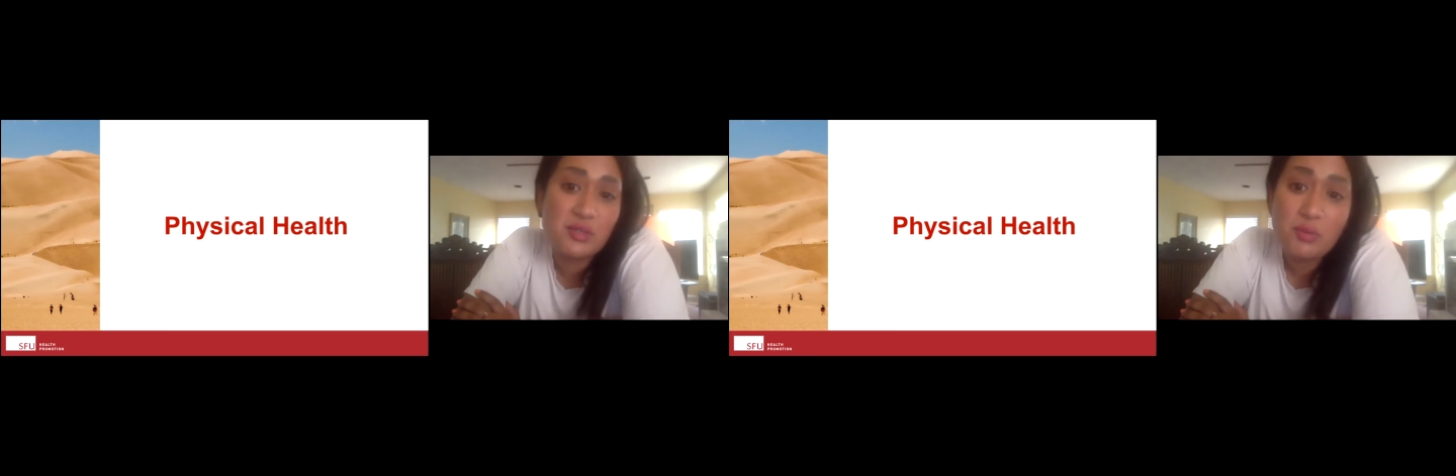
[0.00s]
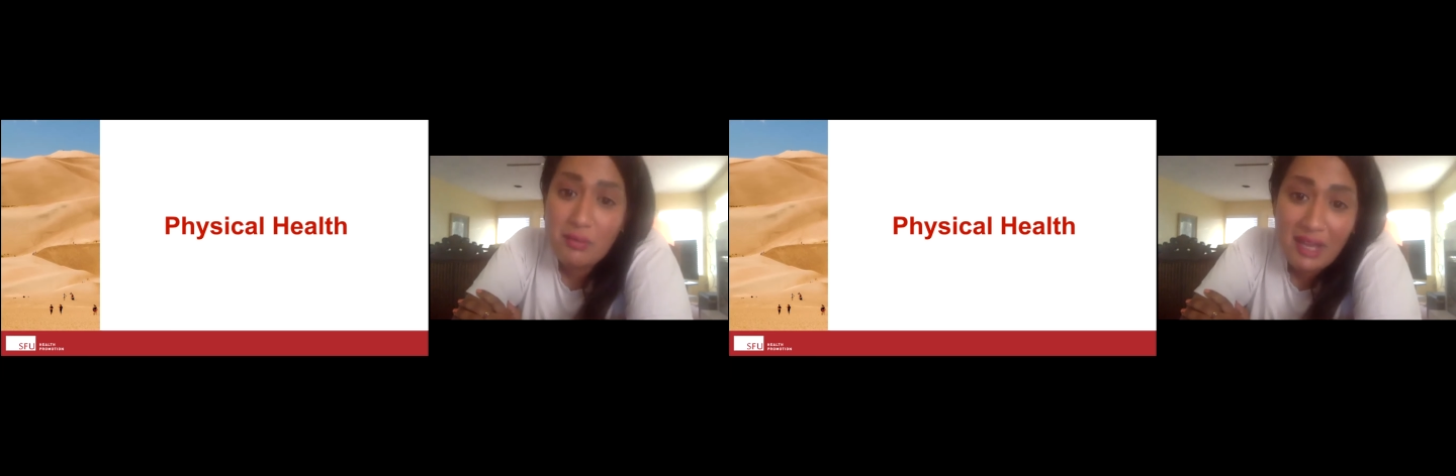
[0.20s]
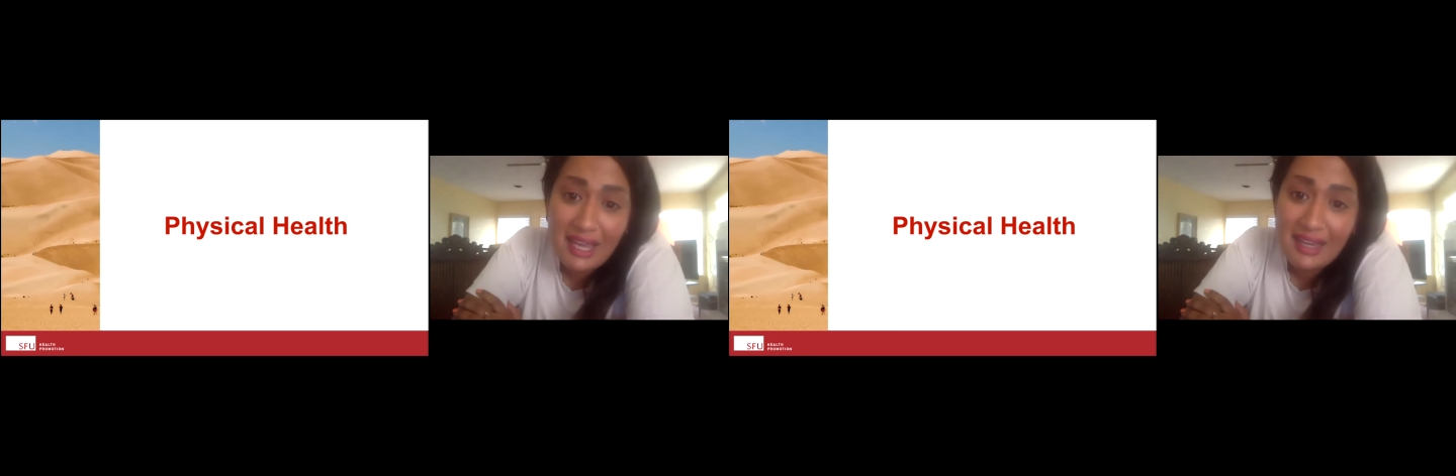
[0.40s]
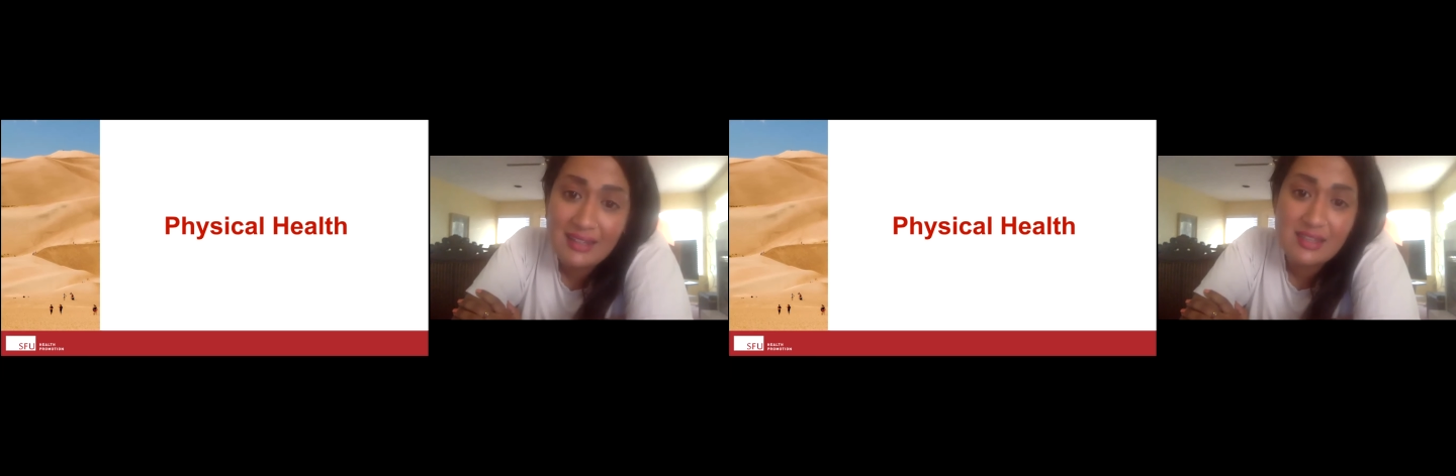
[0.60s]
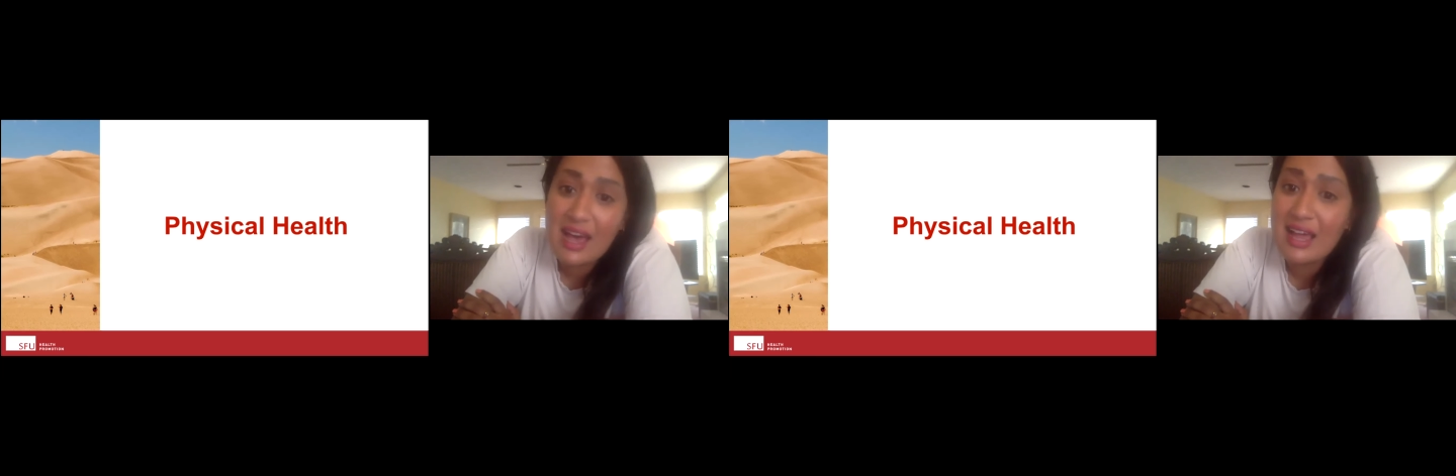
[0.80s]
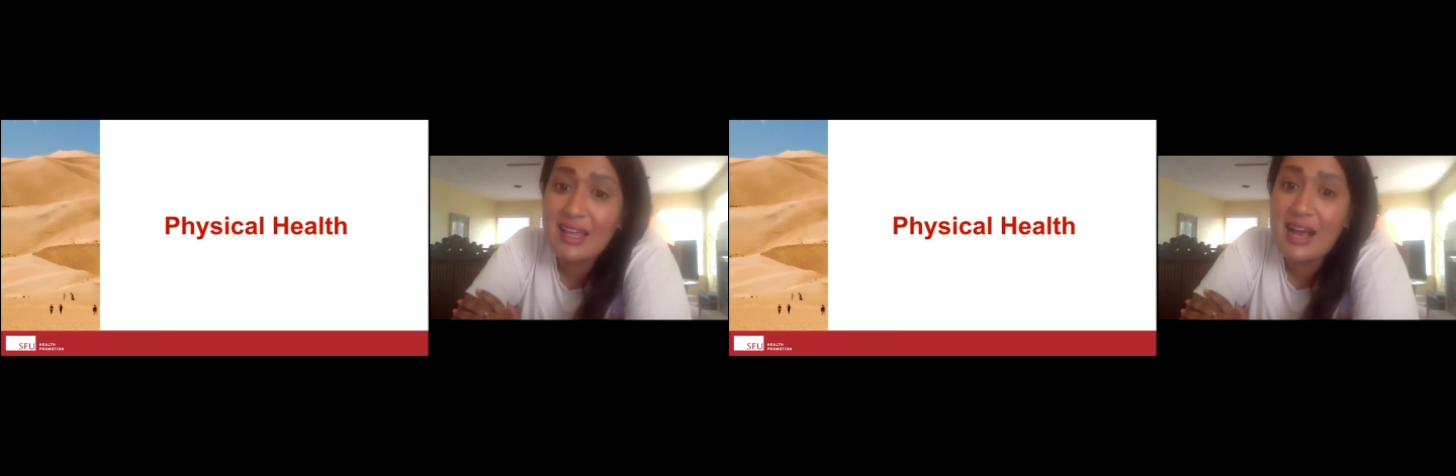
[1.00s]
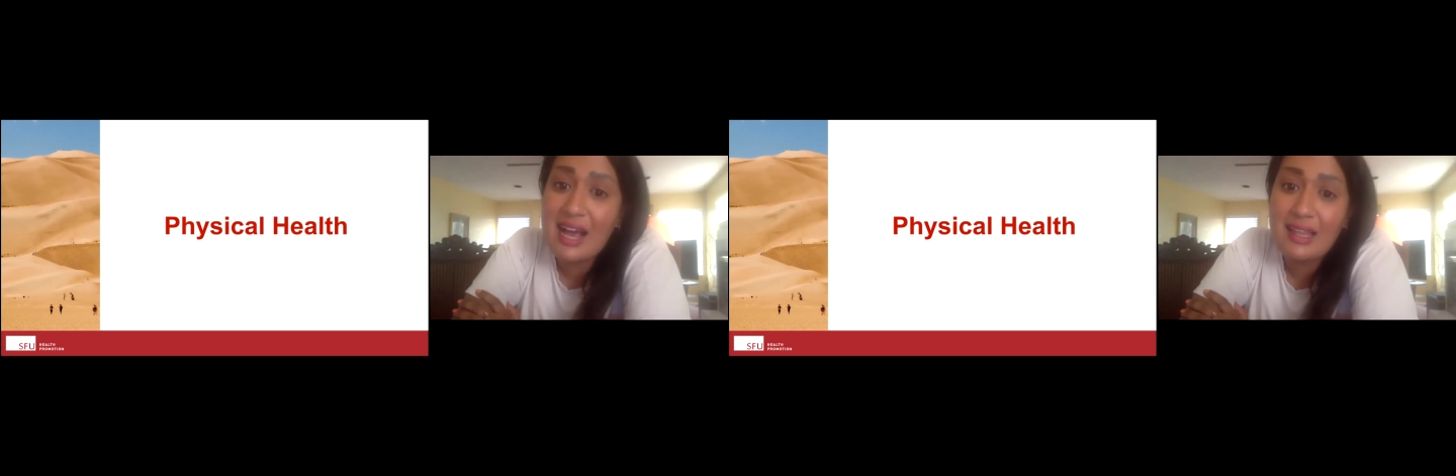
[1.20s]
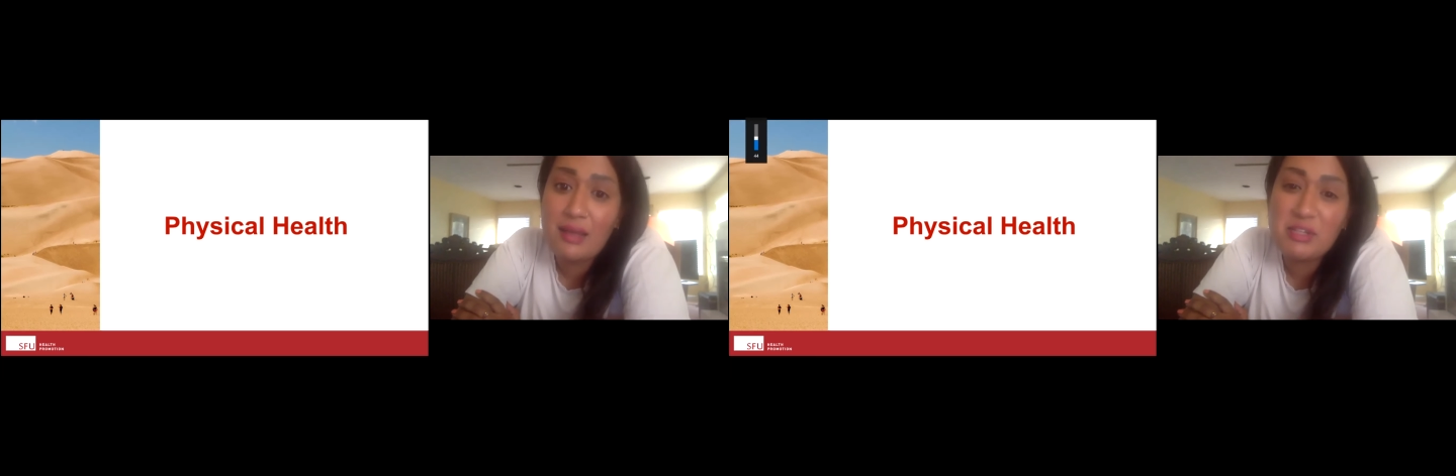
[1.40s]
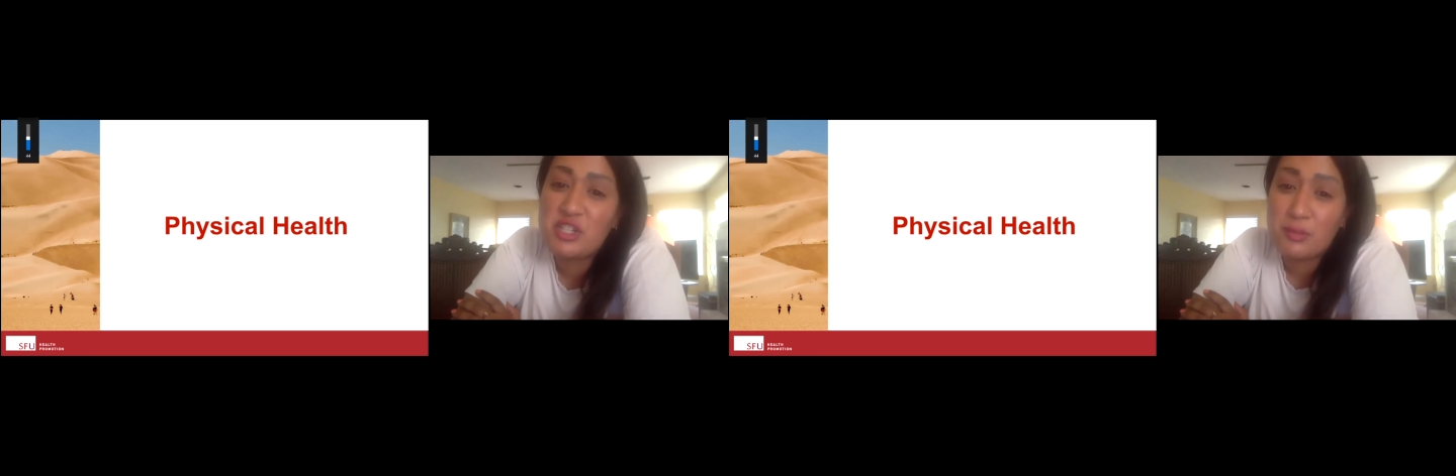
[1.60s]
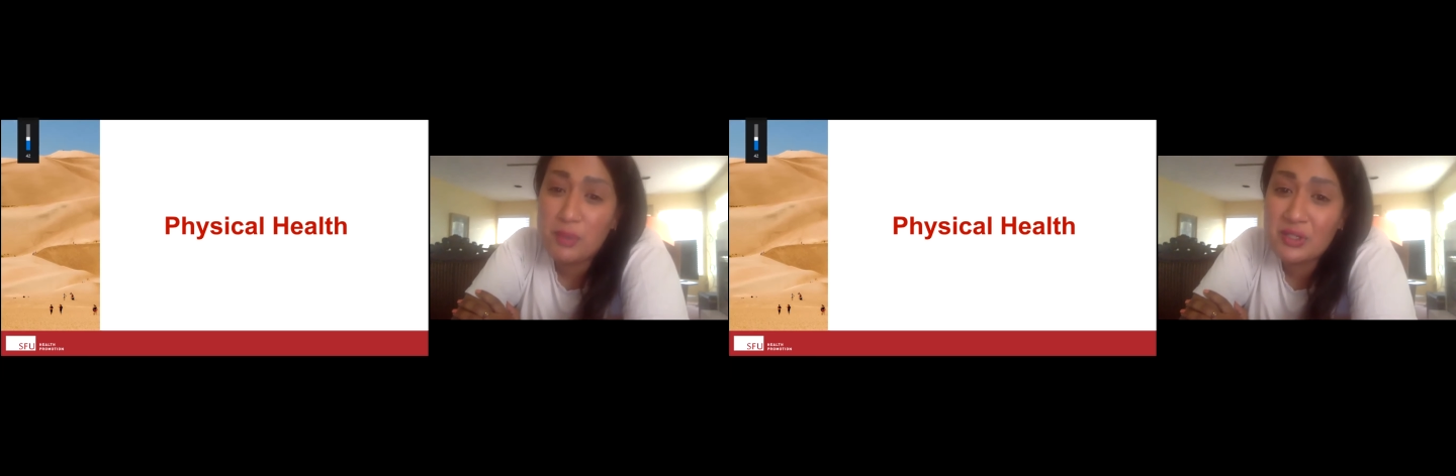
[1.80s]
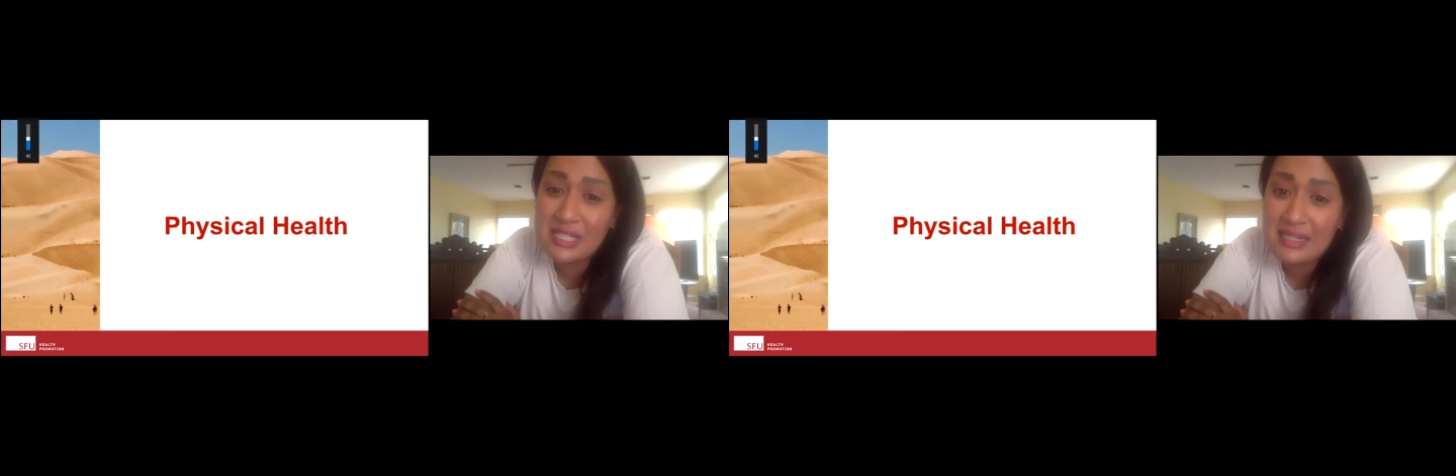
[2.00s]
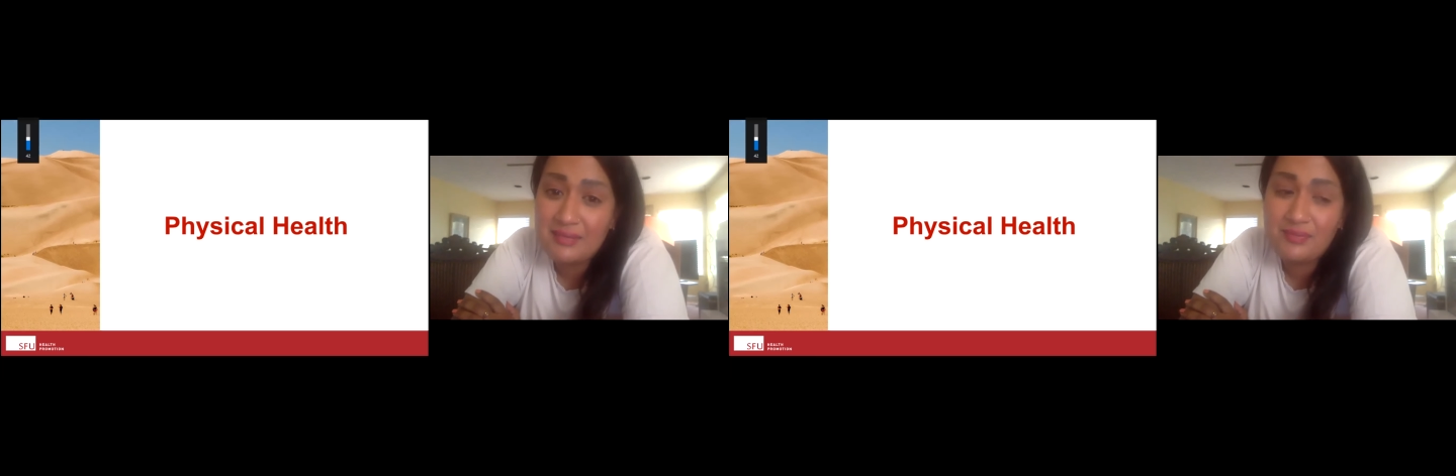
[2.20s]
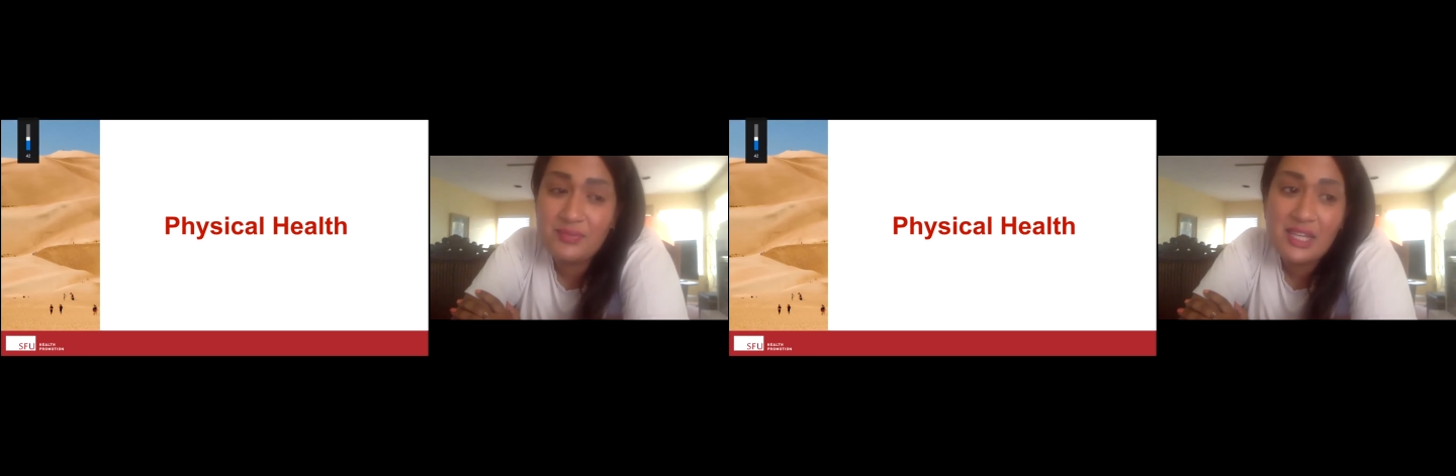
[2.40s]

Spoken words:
swimming because I'm a gym person.